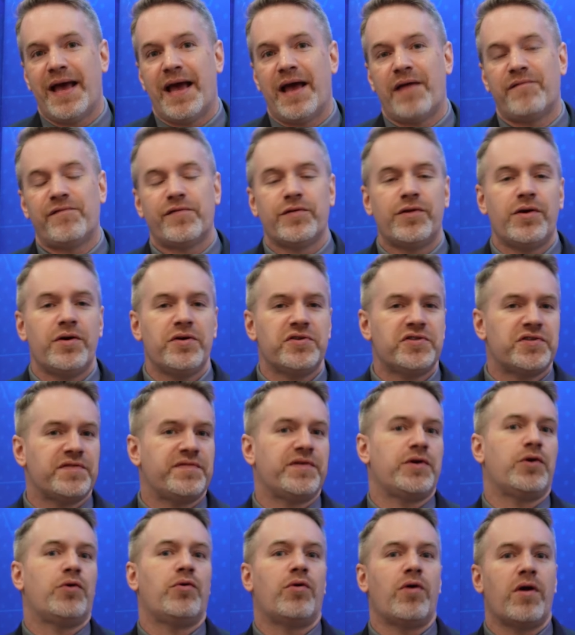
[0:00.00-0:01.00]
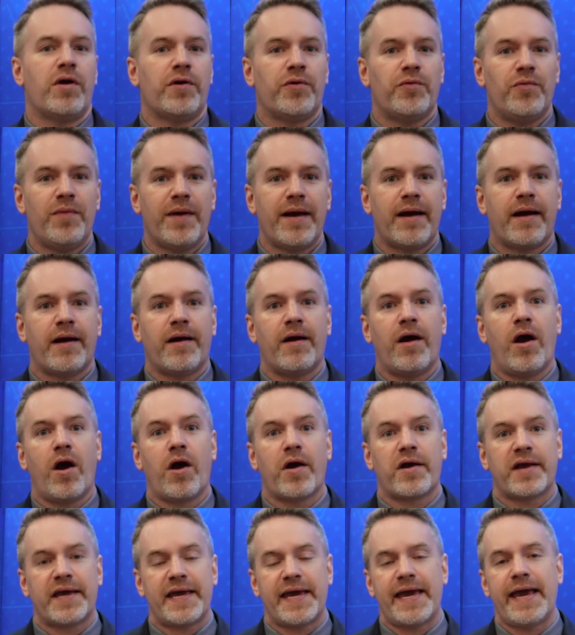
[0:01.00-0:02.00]
And for those of you who aren't aware,
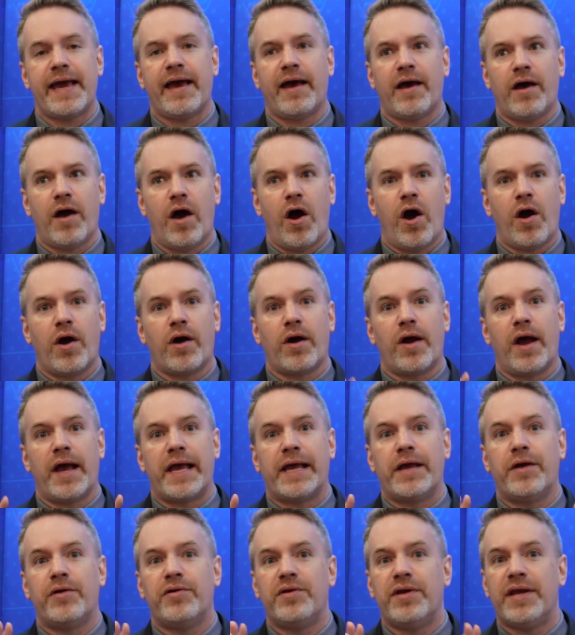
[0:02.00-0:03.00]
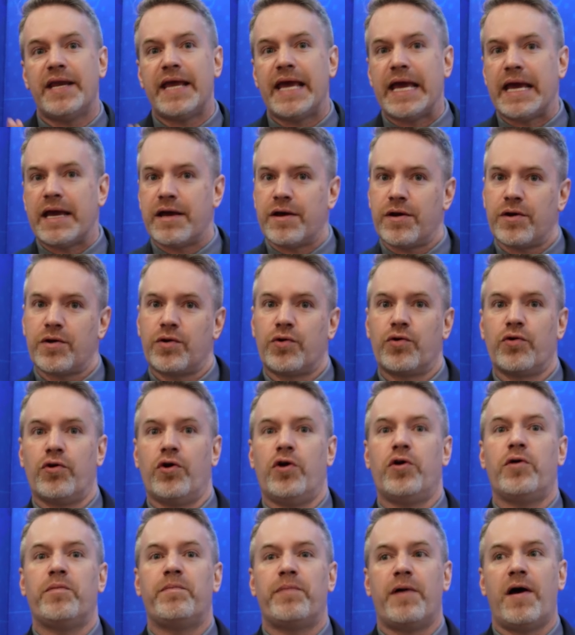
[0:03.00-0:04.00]
archaea are a unique
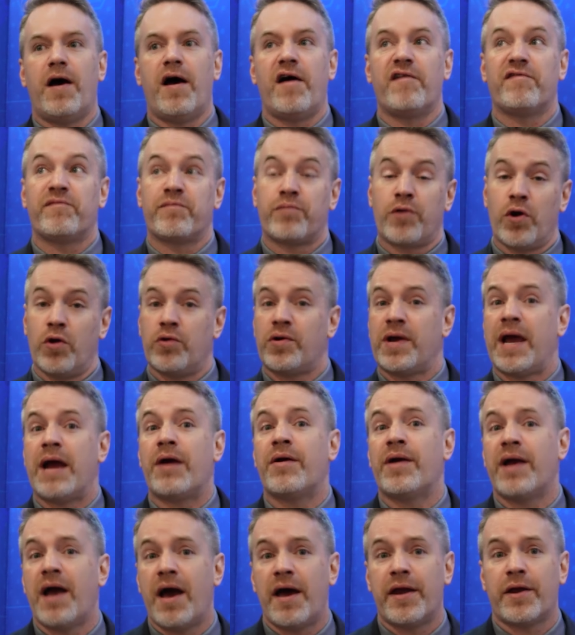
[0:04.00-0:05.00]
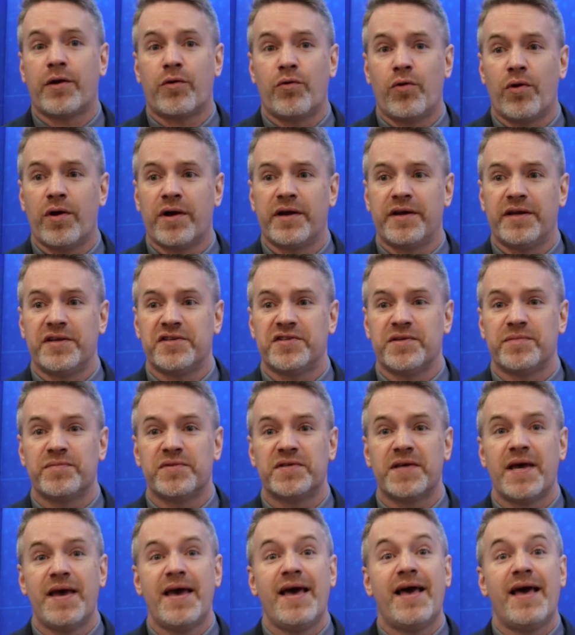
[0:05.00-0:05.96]
group of prokaryotic organisms